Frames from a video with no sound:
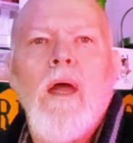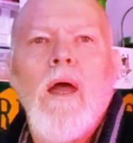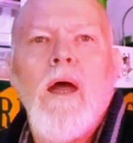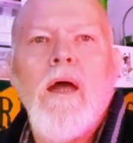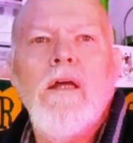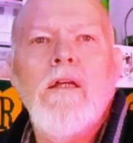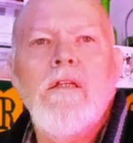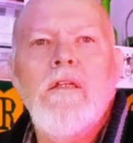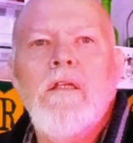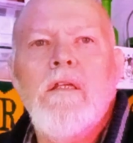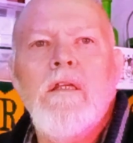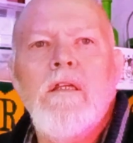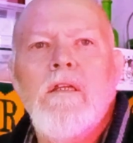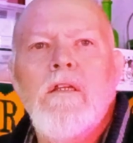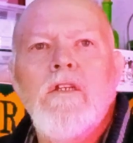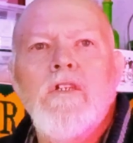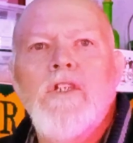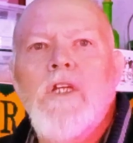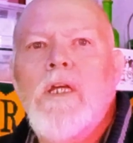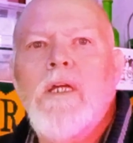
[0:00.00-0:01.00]
And
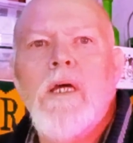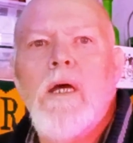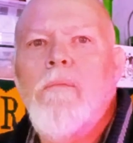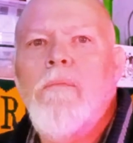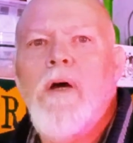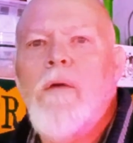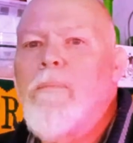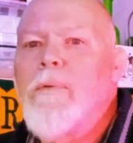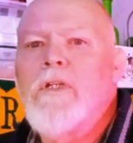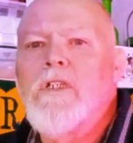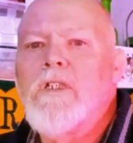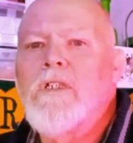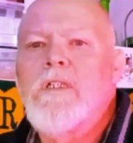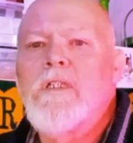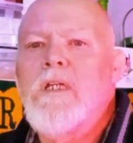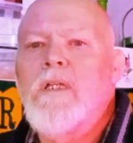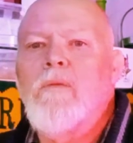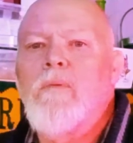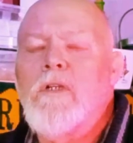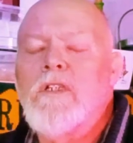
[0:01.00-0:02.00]
she came up and she
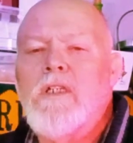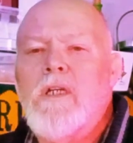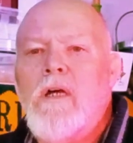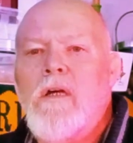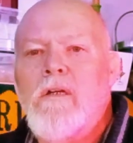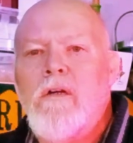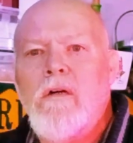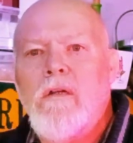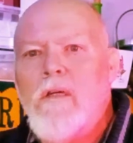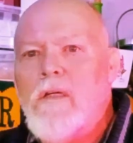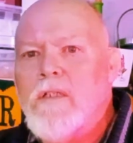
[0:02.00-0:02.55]
said, what's going on?